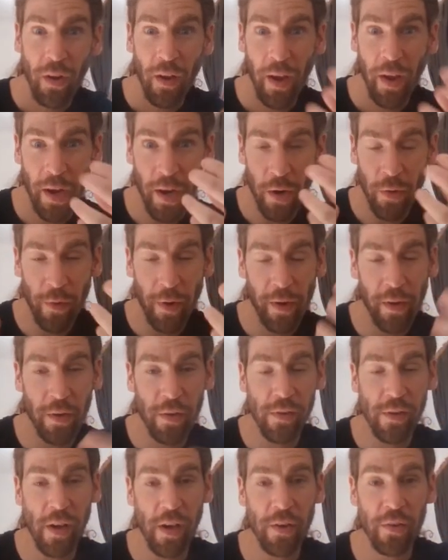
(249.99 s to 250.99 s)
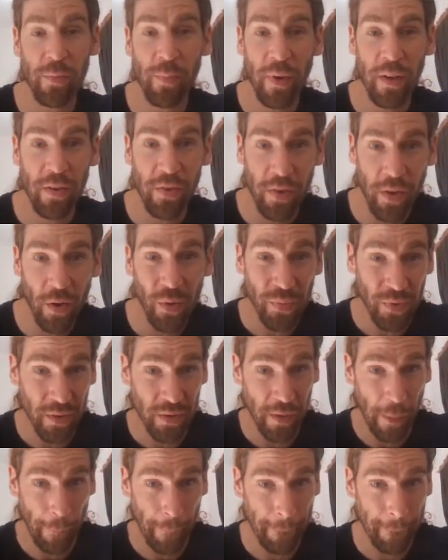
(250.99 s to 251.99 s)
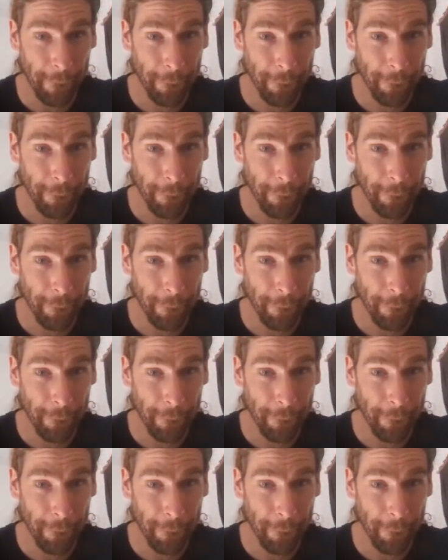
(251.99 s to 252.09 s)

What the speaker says: and I recognized myself in them.